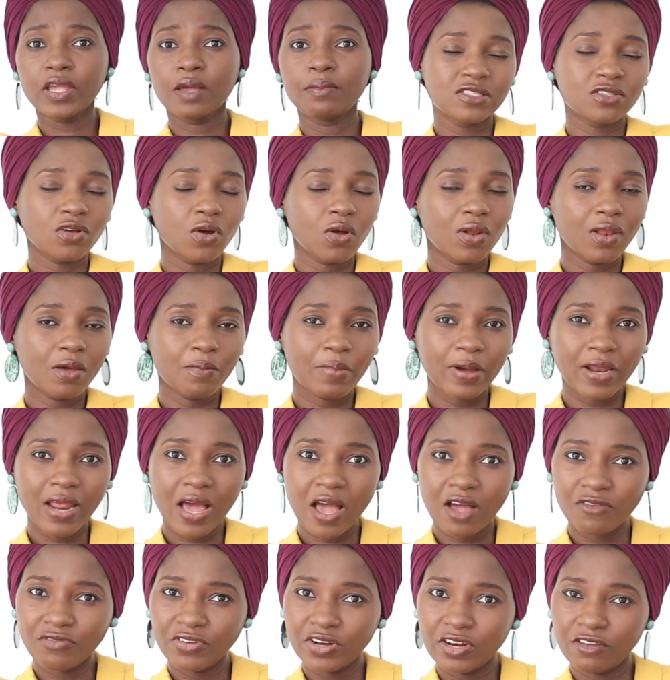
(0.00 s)
It's all about
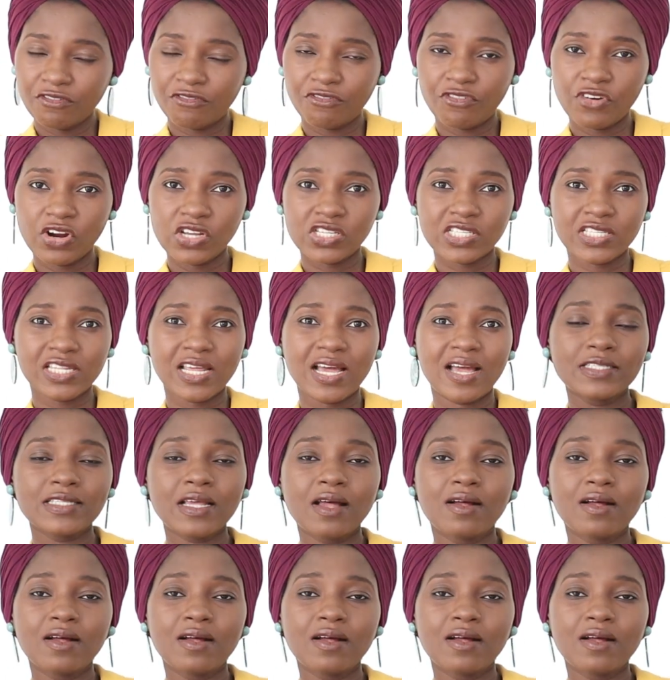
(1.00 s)
having a fresh start.